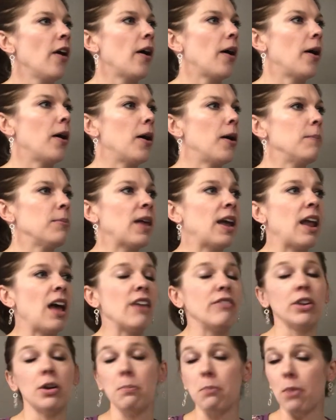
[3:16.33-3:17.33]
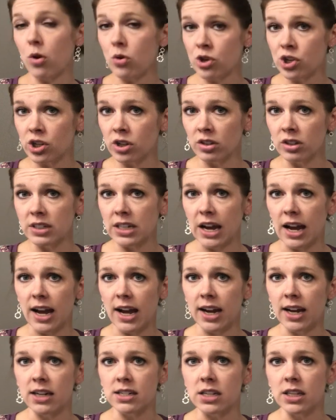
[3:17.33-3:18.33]
that have an emotional
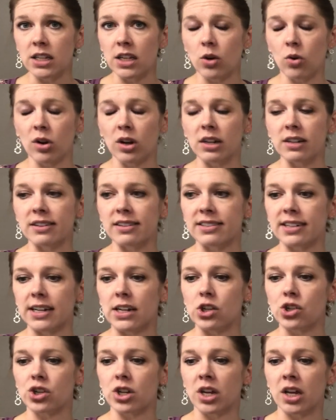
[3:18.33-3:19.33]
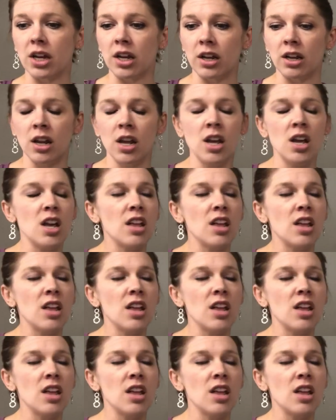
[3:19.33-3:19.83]
tie to the organization,